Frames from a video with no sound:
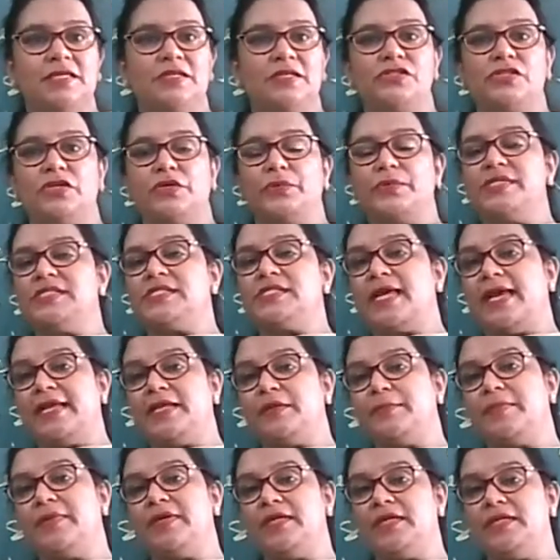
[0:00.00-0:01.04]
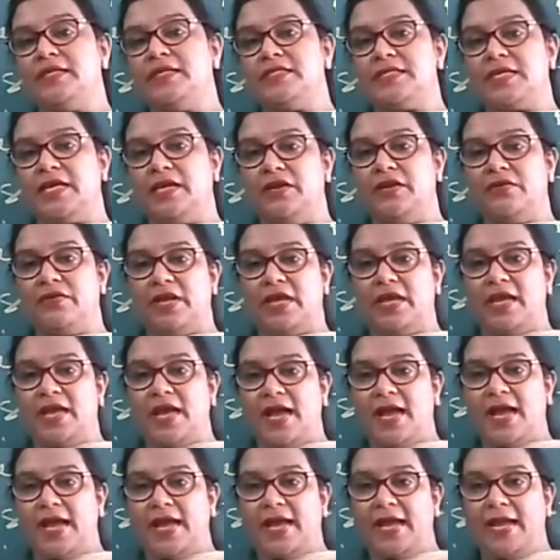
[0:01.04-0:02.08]
So it was Edmund Hillary
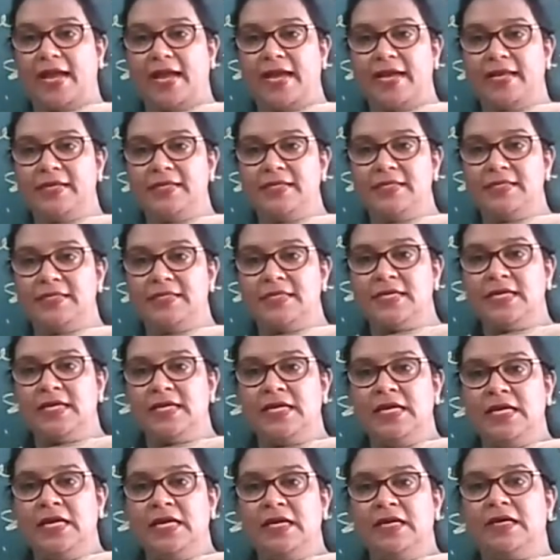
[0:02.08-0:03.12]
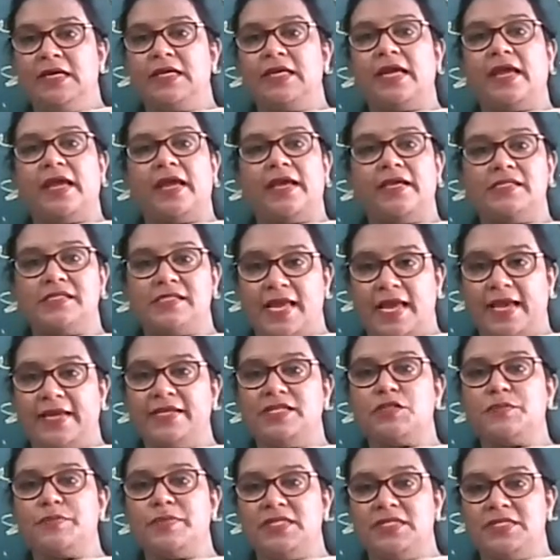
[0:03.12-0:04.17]
and Yes,
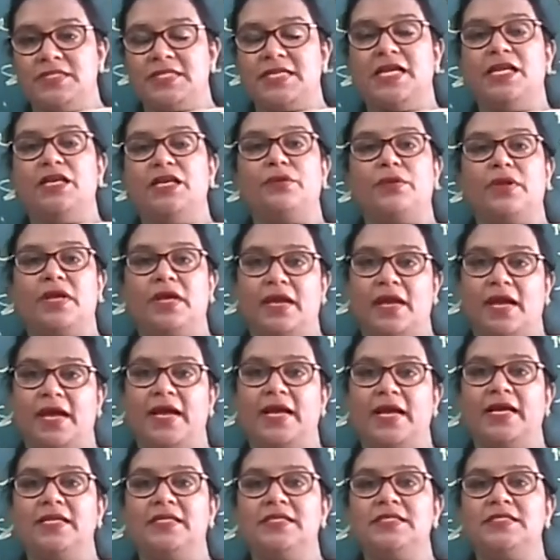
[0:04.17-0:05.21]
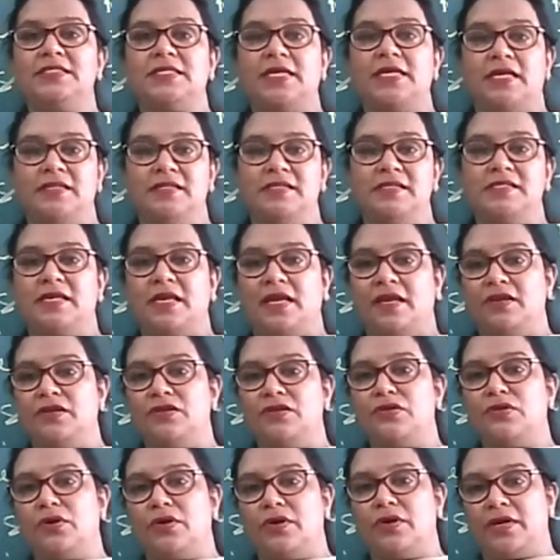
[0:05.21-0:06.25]
Edmund Hillary and
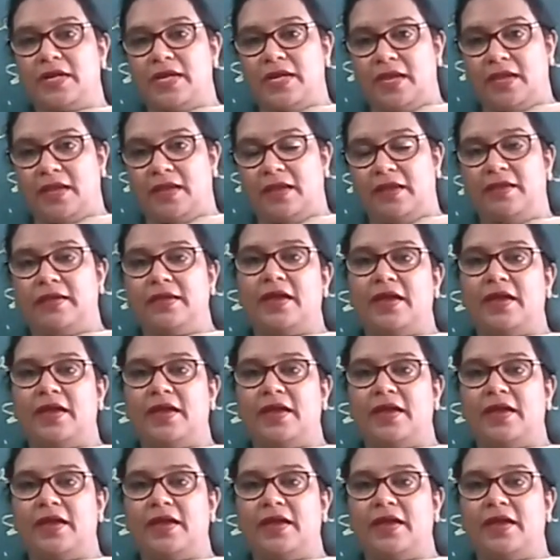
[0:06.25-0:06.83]
Tenzing Norgay.